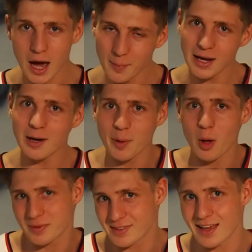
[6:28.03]
I'm a little bit
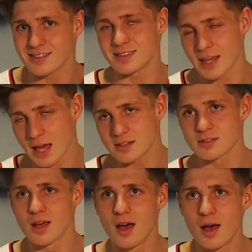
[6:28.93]
obsessed,
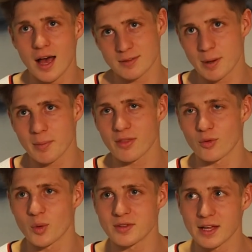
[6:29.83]
yes, as my mother
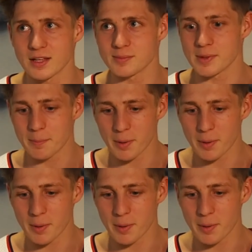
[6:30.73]
always tells me,